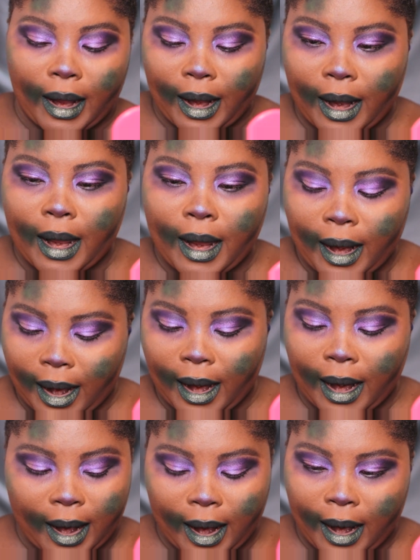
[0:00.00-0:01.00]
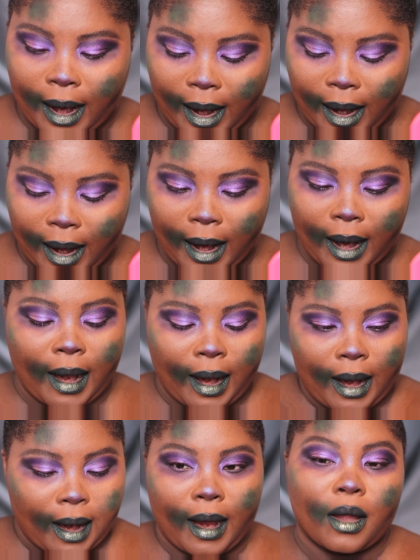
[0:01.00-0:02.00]
So here's where I go in with a
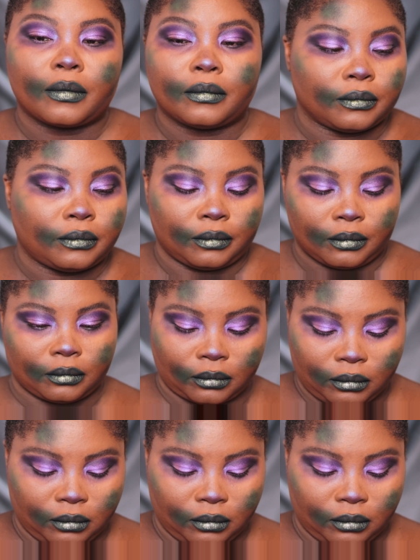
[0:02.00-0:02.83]
shimmer eyeshadow.